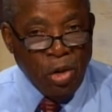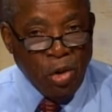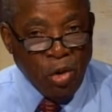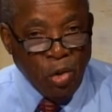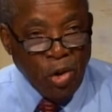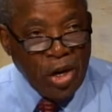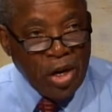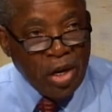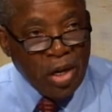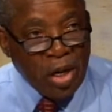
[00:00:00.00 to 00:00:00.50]

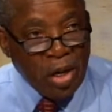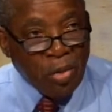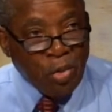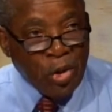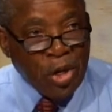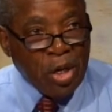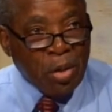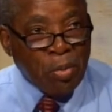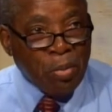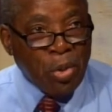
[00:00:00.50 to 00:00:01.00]
wherein that
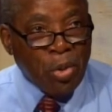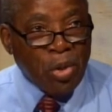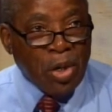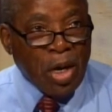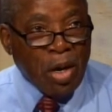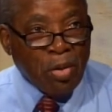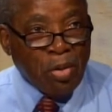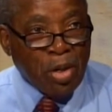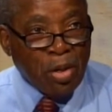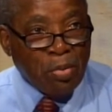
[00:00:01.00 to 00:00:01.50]
we can pull
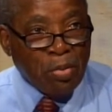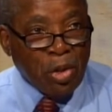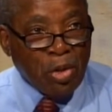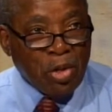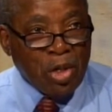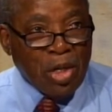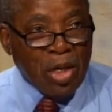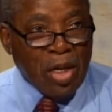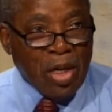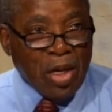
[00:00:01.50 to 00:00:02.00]
our
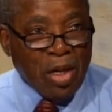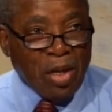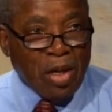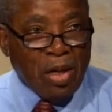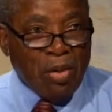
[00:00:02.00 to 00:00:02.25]
community together.